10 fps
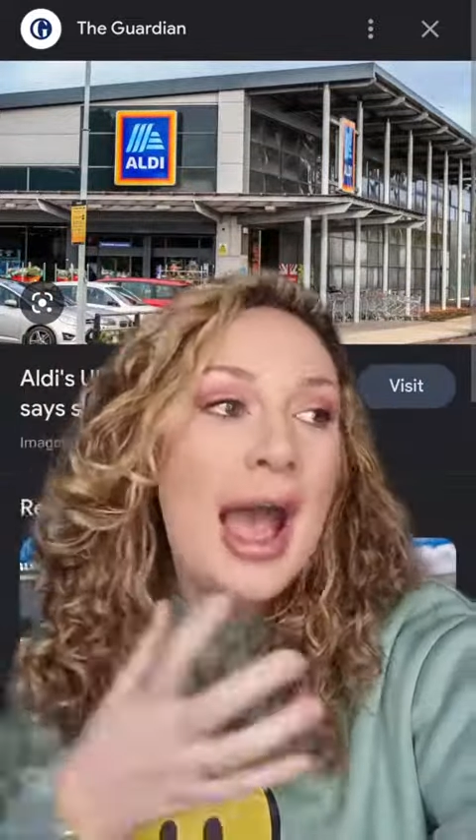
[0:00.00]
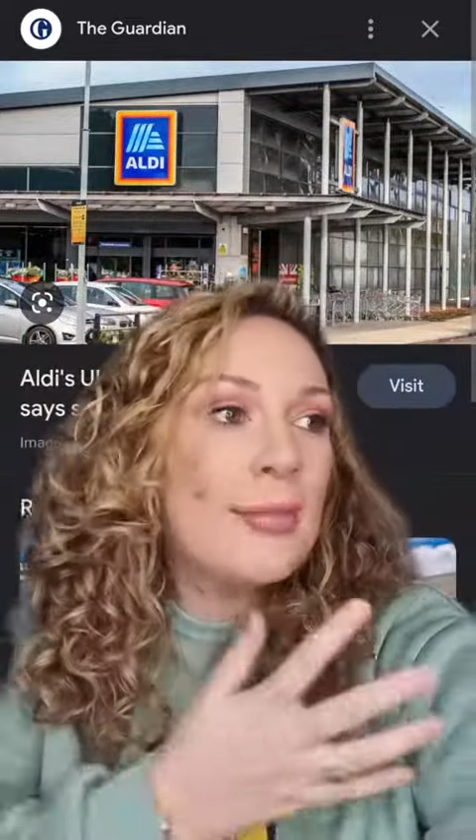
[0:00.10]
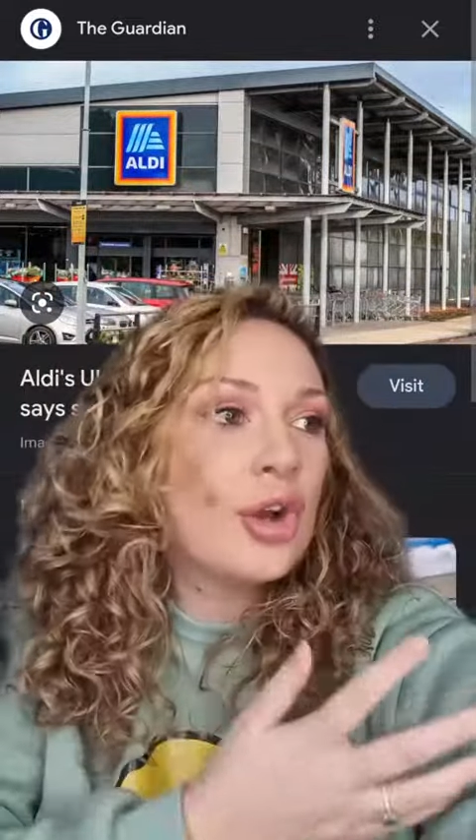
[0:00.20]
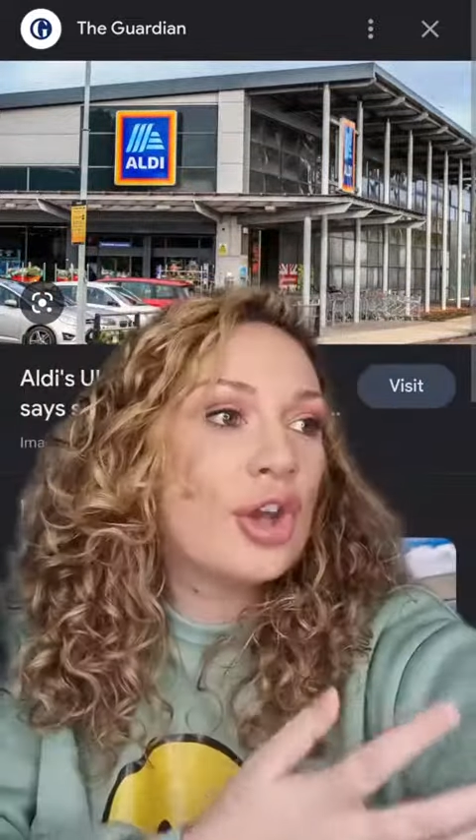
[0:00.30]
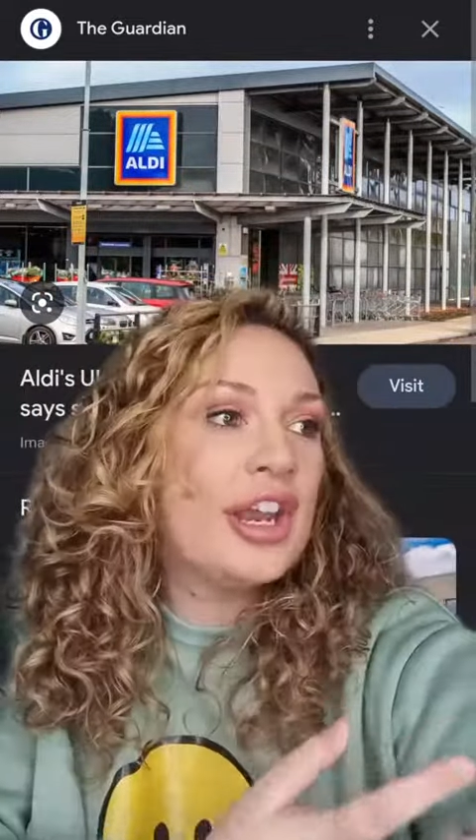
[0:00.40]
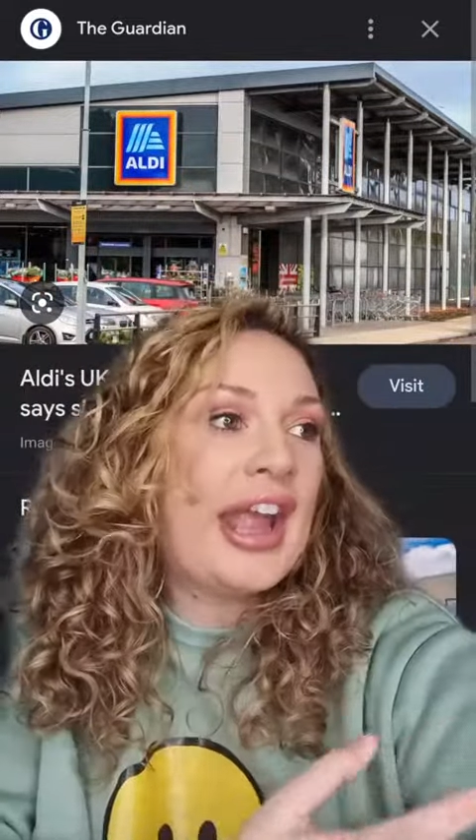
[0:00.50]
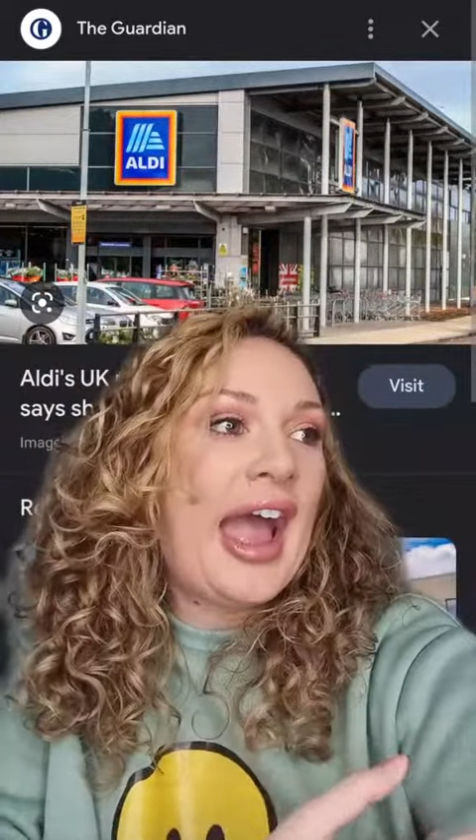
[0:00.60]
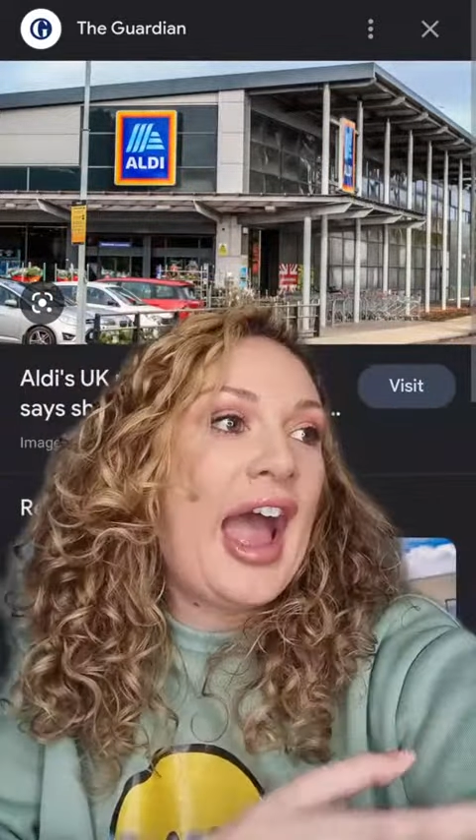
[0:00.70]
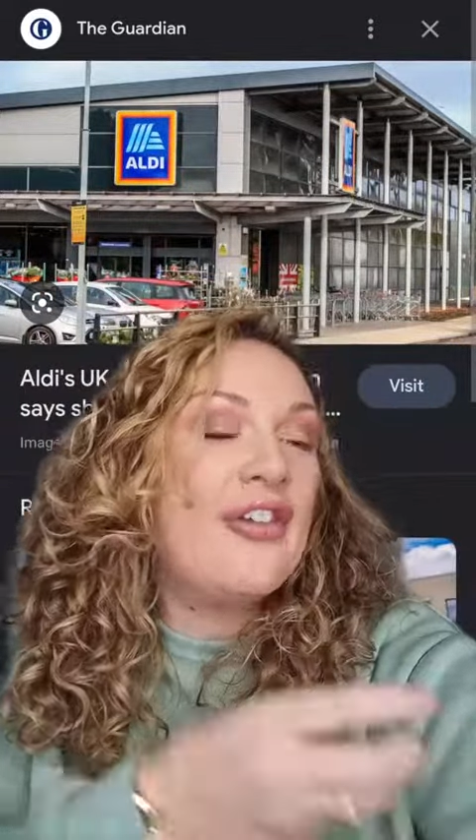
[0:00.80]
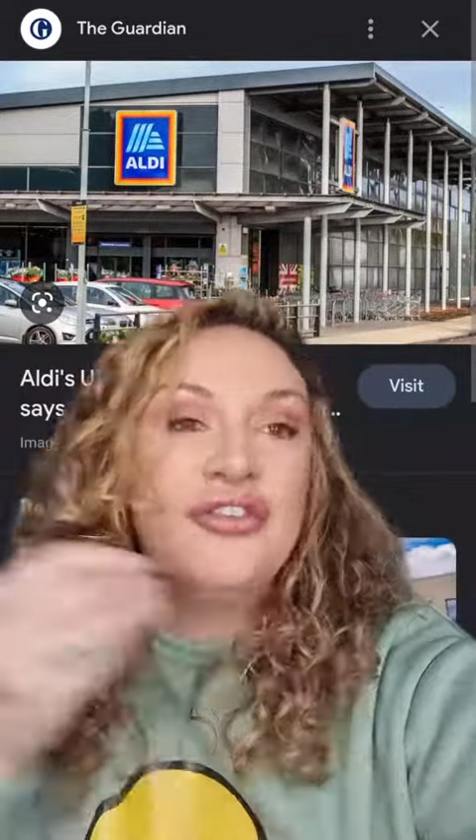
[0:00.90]
Am I going to
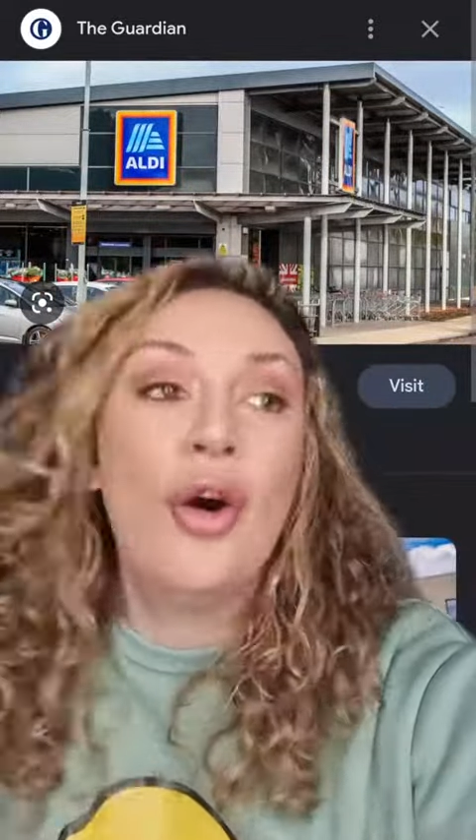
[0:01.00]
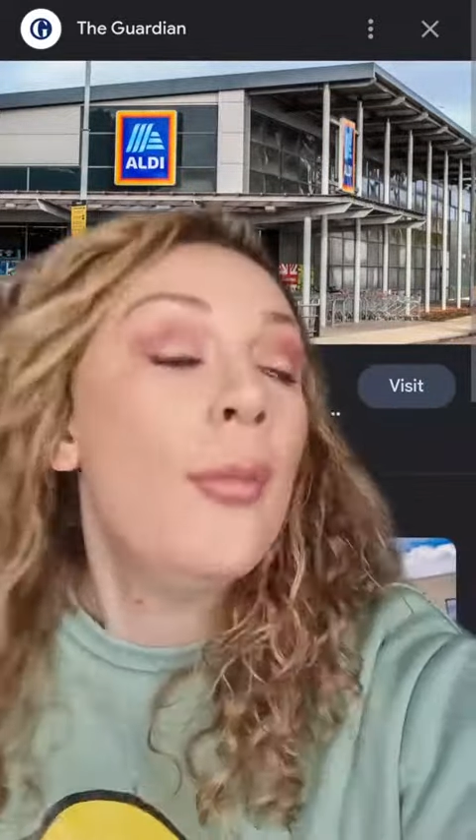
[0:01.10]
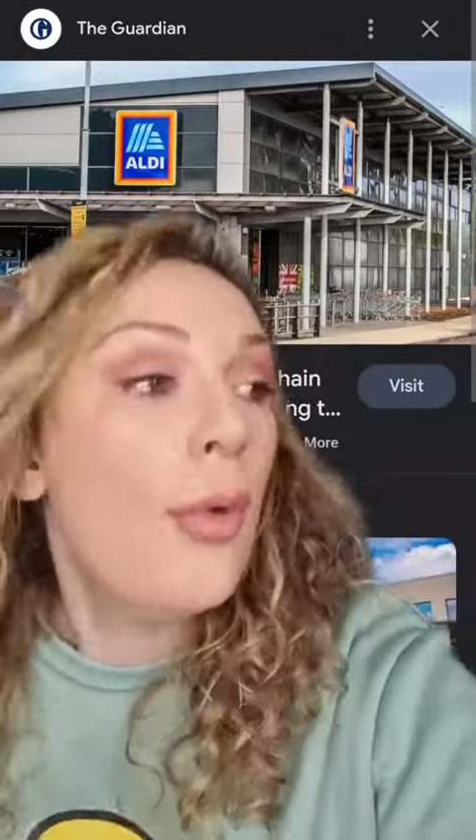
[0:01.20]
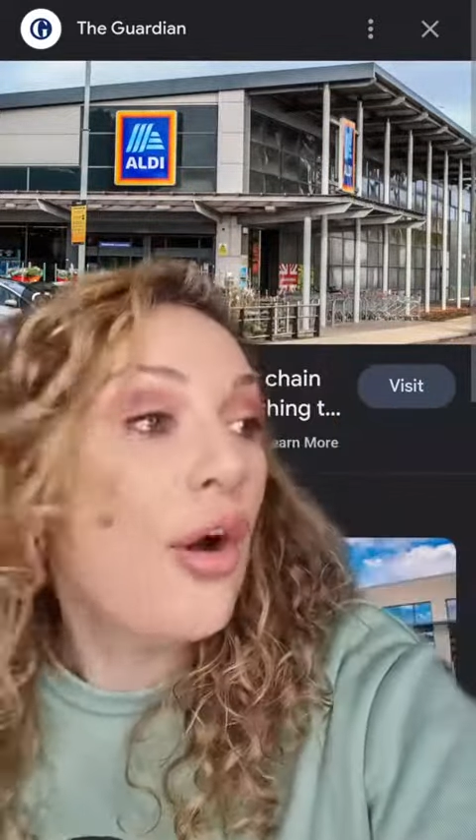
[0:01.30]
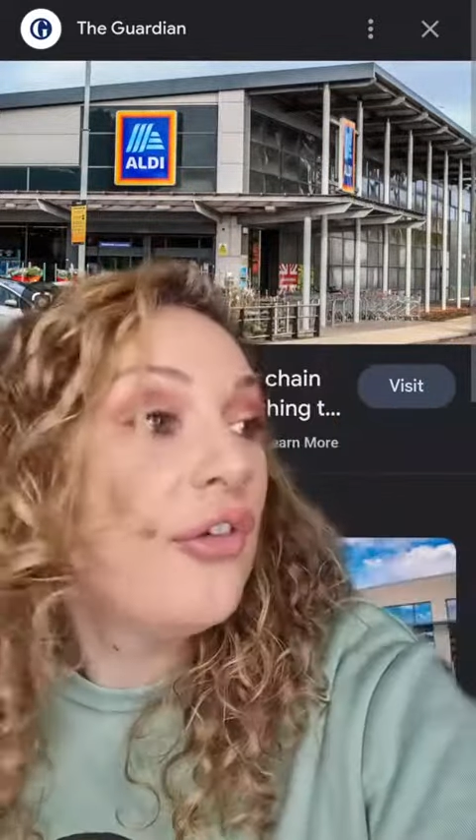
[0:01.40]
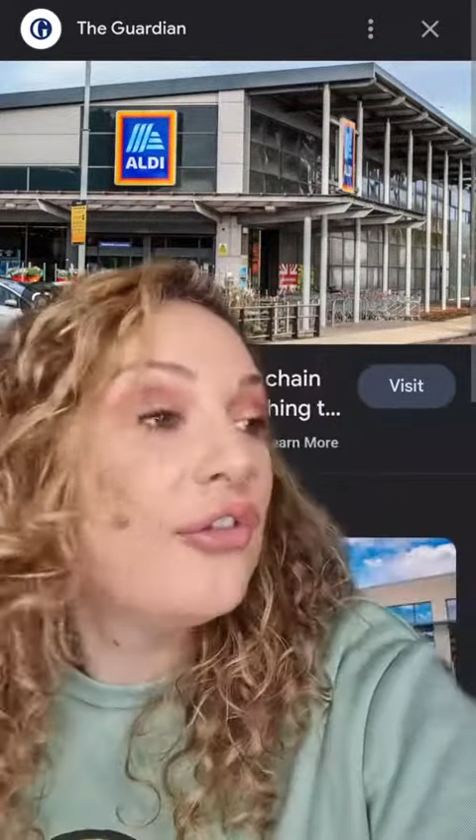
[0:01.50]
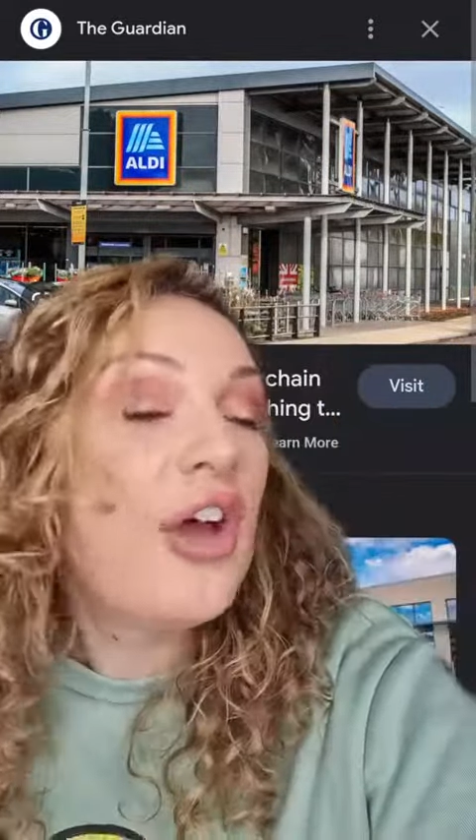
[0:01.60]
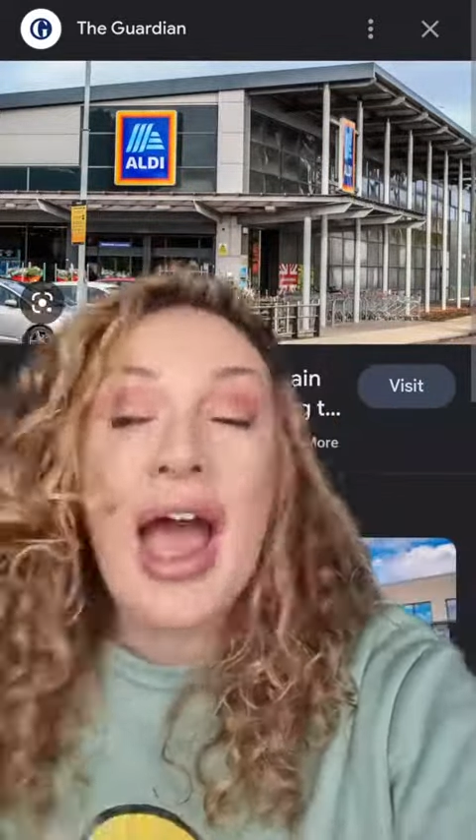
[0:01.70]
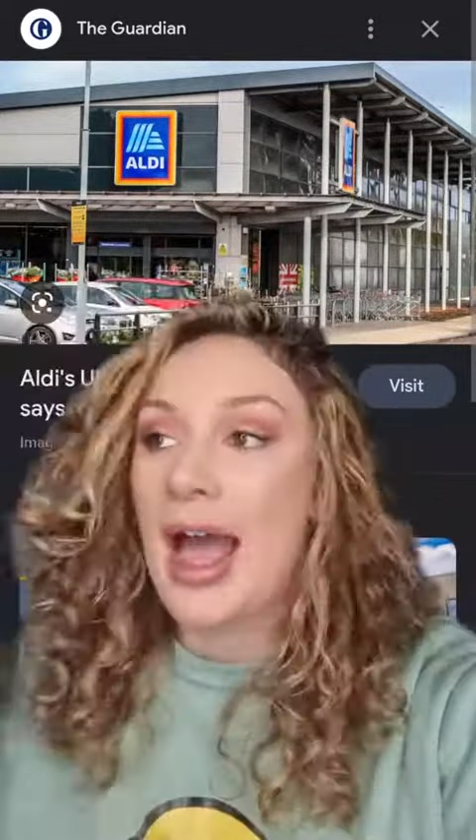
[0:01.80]
get a foot muff?